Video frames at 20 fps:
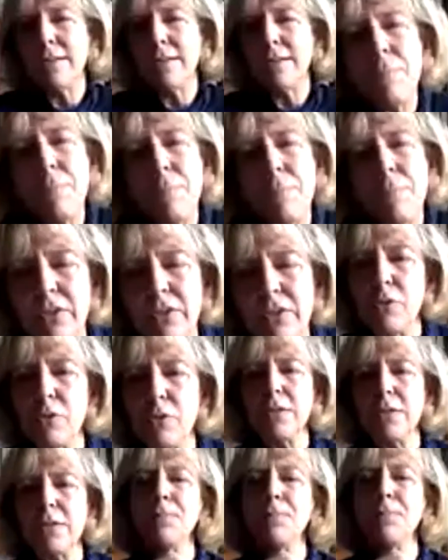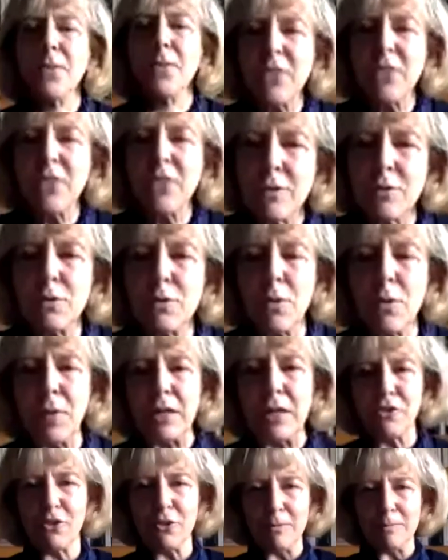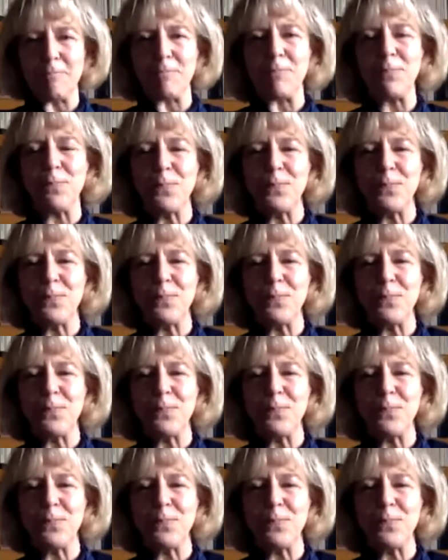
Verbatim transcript: and material. Thank you so much.